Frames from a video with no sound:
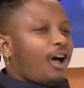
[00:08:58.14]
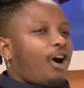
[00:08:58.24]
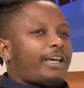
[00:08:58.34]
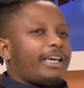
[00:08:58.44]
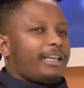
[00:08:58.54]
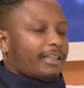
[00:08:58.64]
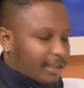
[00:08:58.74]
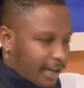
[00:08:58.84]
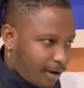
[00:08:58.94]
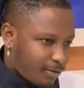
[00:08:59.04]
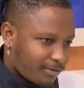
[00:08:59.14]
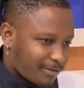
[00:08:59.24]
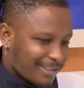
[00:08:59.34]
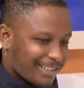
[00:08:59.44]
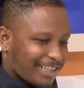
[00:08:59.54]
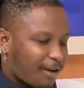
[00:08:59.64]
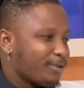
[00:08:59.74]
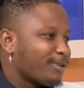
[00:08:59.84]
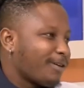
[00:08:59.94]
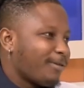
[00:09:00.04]
Okay, now, can we
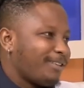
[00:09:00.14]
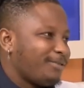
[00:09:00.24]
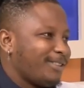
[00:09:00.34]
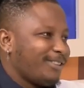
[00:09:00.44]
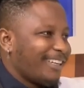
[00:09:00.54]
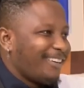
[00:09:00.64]
talk about the video now?